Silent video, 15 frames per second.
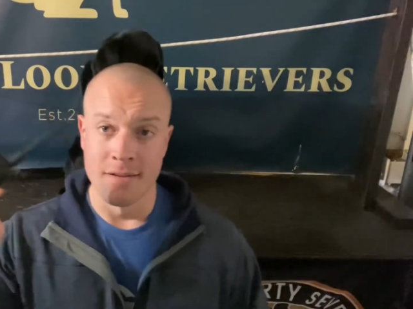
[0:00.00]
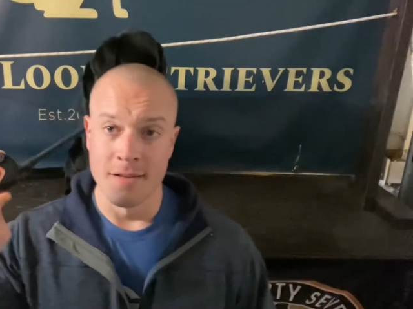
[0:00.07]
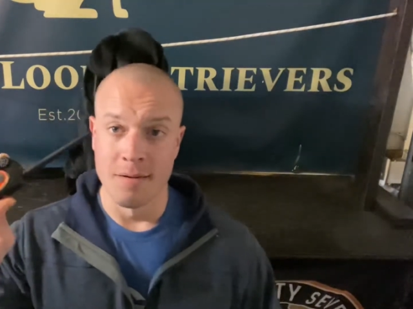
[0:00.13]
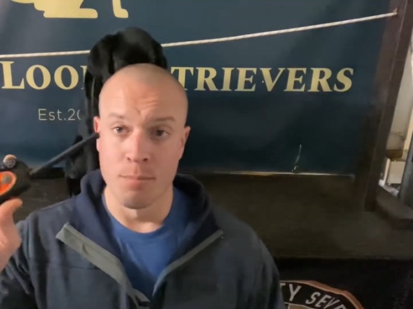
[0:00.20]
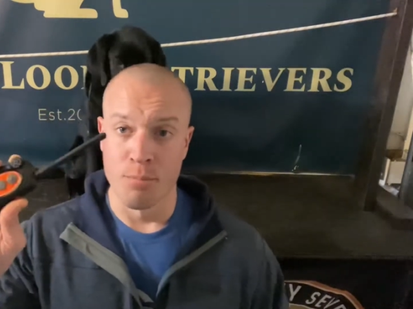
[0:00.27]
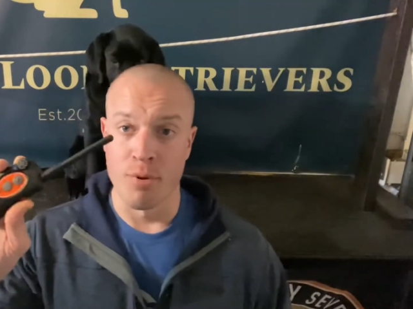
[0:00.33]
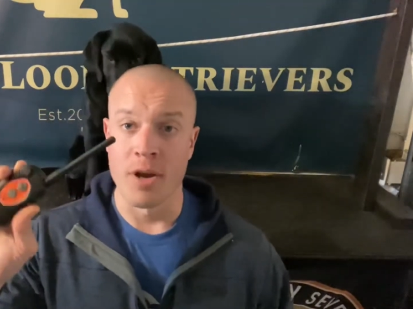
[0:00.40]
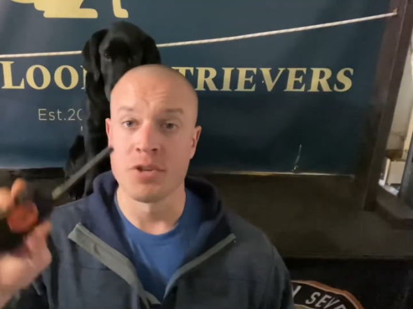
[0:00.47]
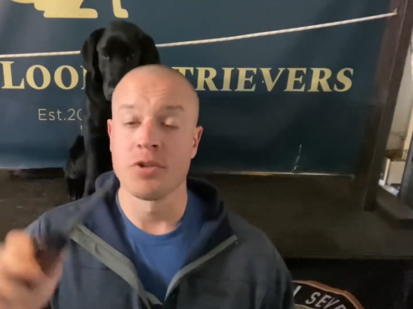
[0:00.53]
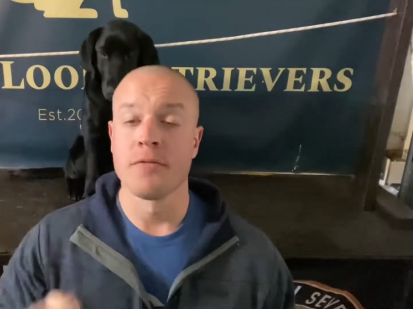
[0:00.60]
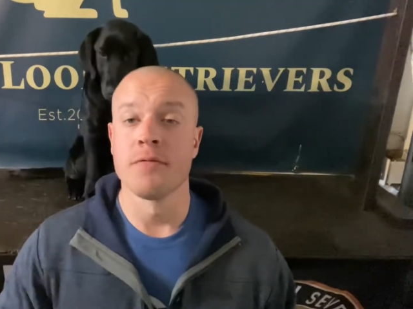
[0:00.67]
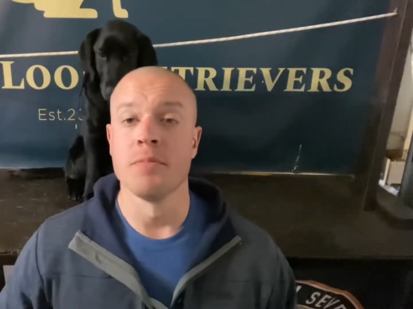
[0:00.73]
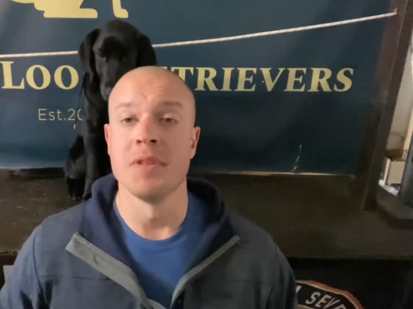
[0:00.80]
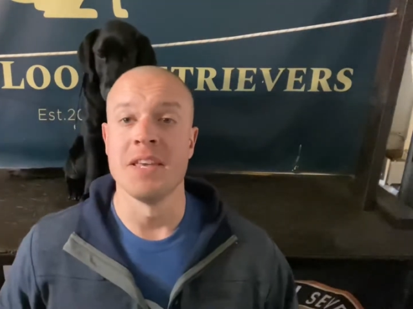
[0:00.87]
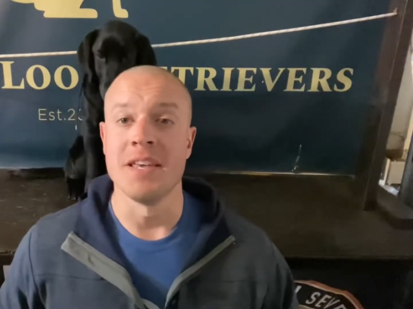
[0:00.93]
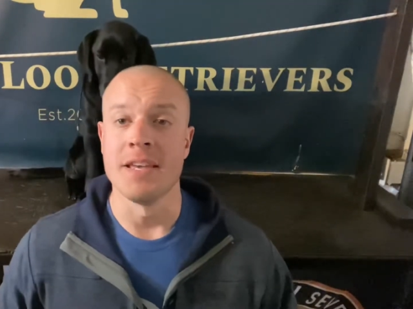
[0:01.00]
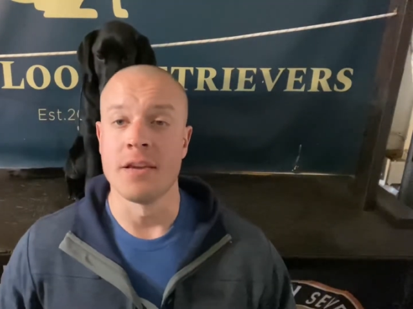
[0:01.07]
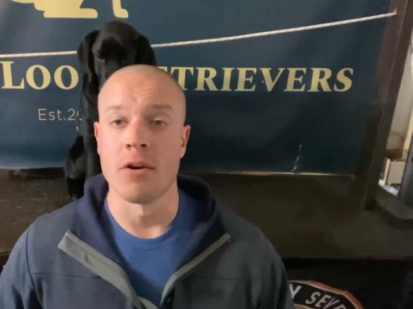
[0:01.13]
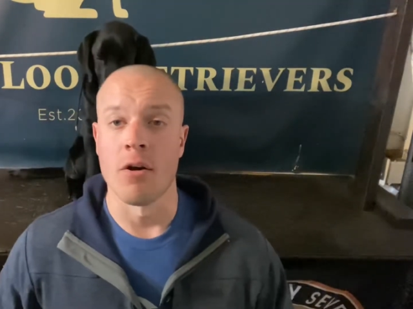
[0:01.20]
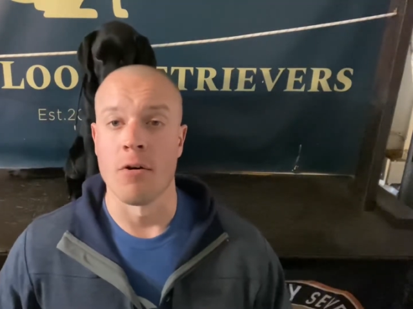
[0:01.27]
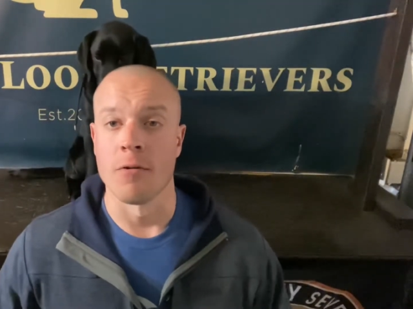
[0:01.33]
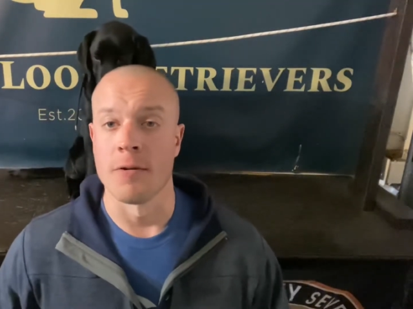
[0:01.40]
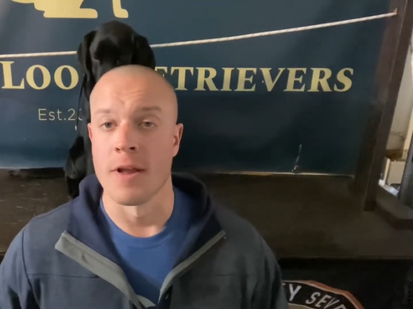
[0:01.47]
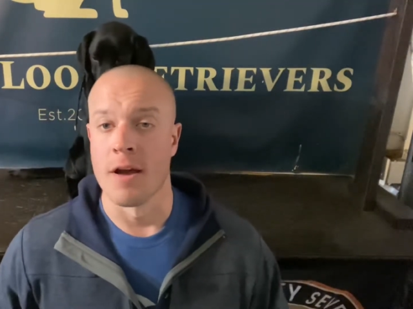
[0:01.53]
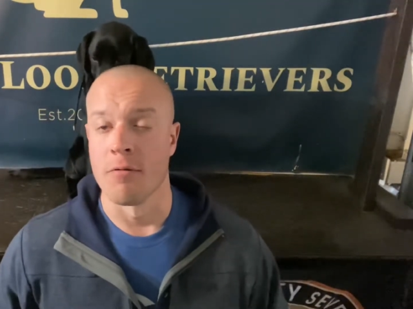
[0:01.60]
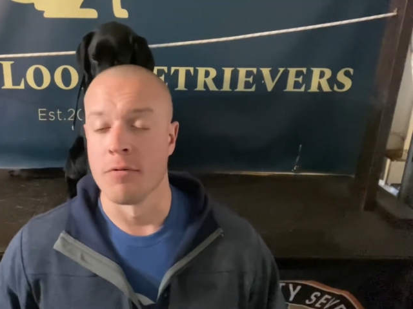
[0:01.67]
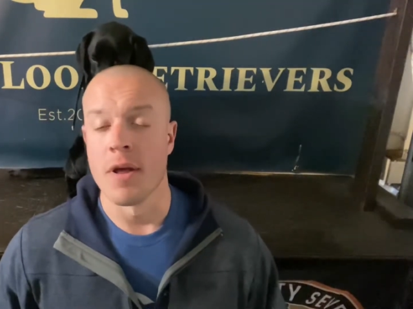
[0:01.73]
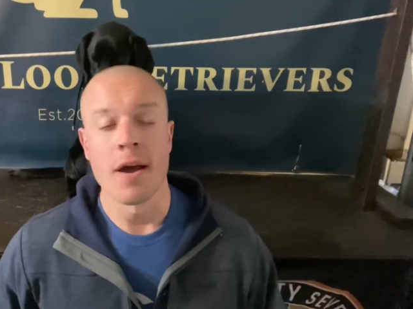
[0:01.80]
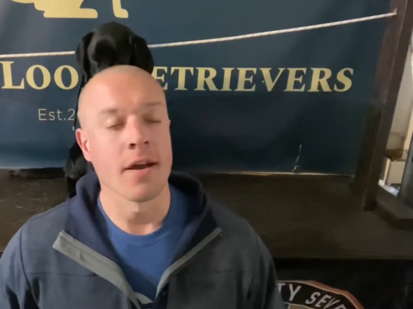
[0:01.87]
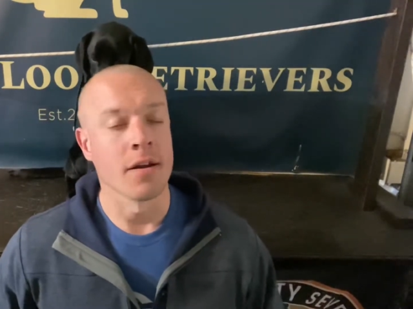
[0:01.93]
pressure from the e-collar. Now,
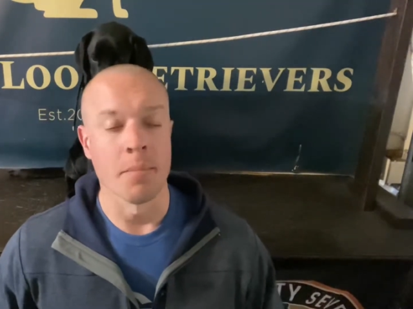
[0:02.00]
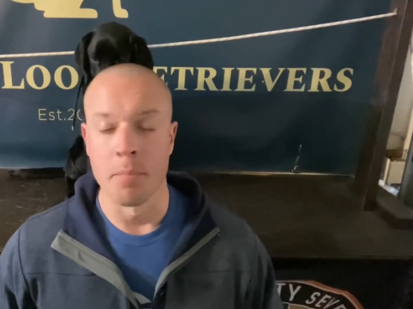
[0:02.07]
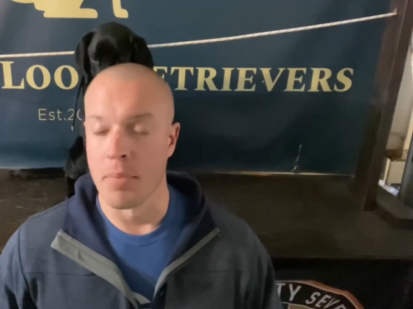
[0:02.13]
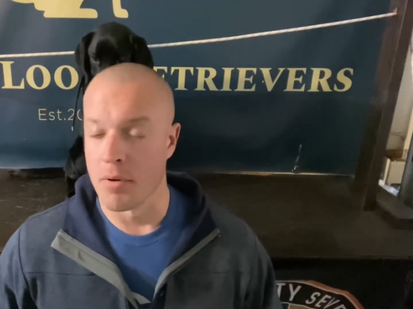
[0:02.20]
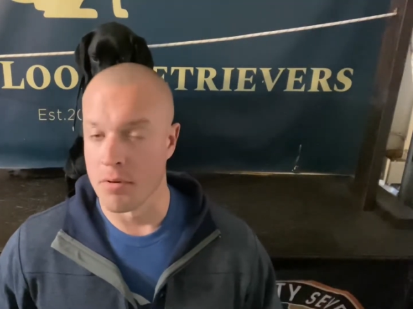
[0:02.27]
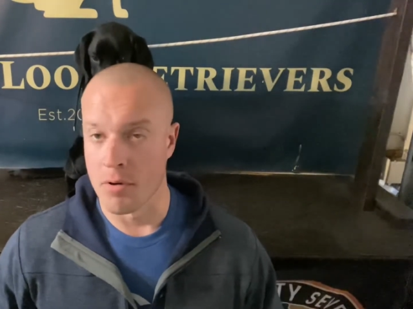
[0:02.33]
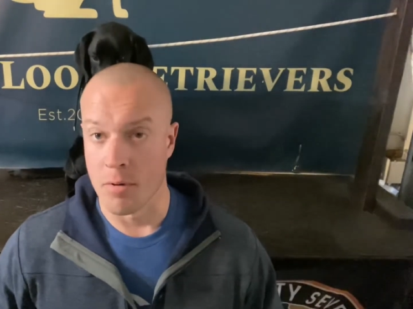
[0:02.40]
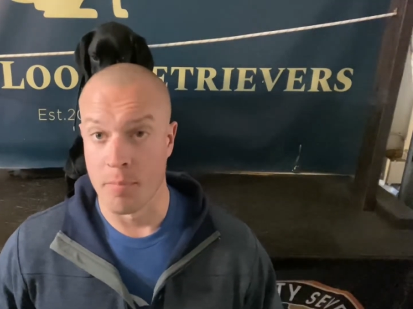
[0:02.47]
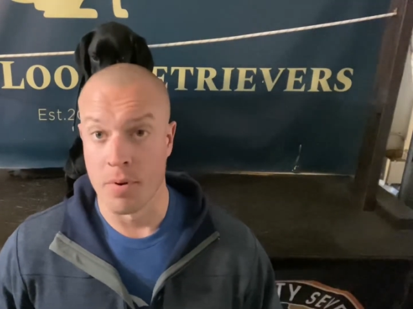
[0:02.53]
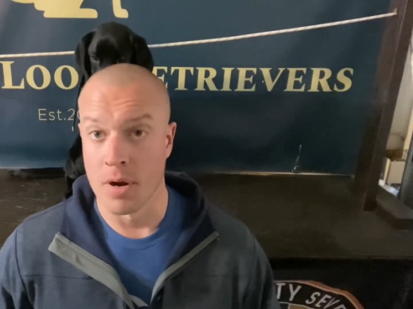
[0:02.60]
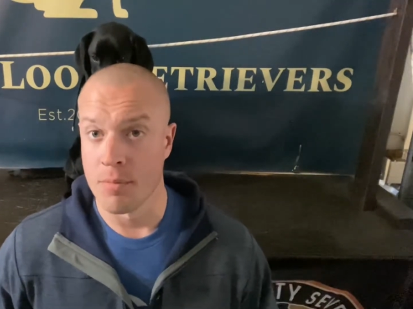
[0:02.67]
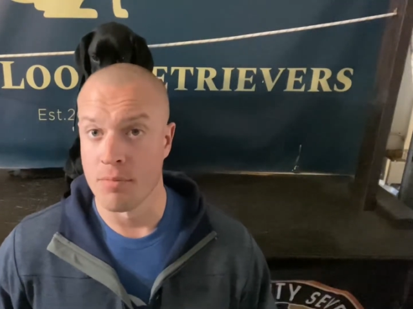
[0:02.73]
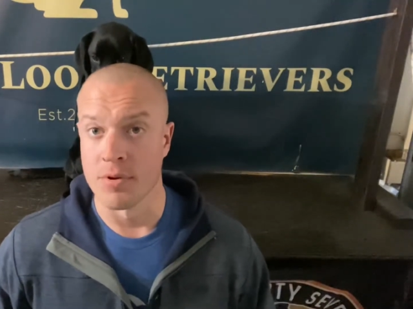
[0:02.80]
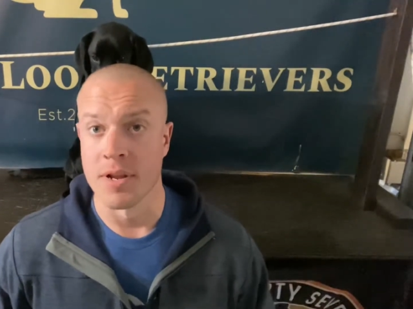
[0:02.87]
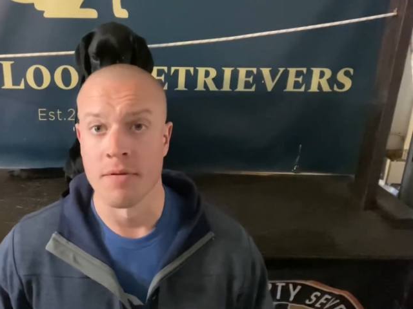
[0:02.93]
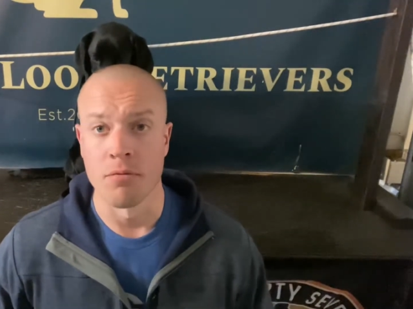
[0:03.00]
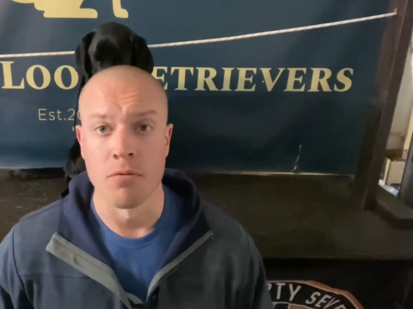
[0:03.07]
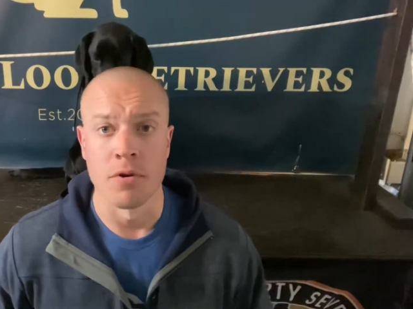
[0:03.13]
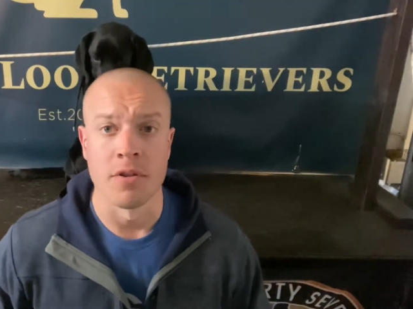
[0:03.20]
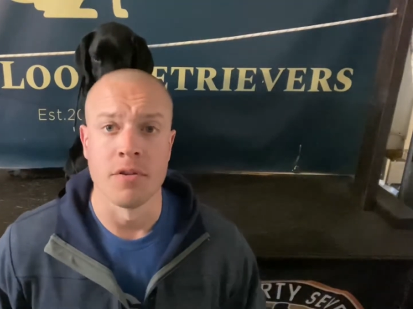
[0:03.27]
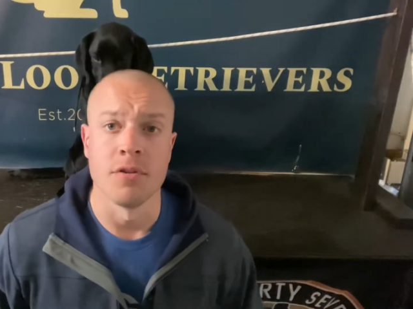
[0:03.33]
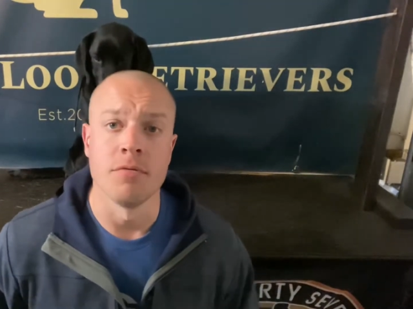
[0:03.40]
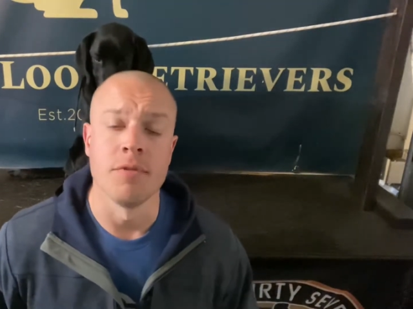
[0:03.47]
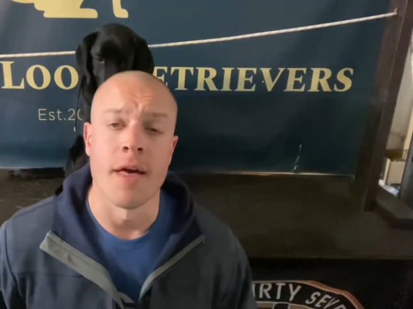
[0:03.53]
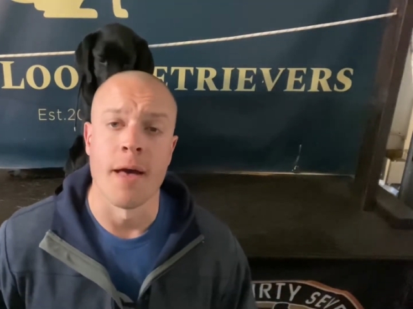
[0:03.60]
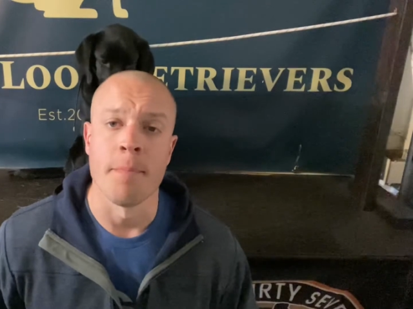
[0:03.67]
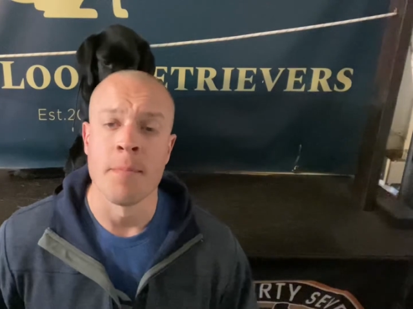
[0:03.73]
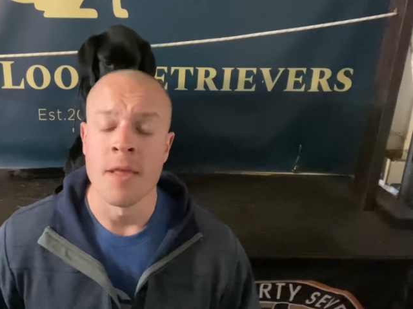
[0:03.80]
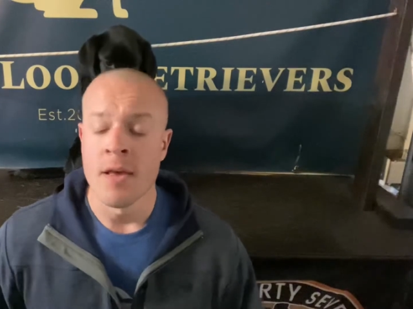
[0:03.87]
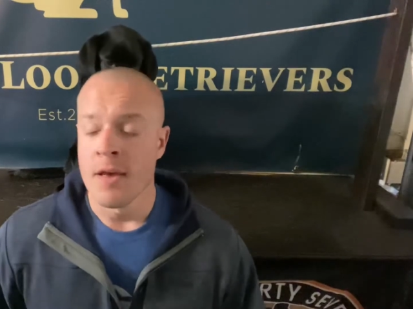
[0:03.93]
we're not going to burn our pup. We never want to do
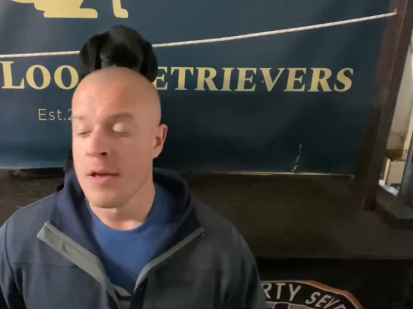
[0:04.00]
that.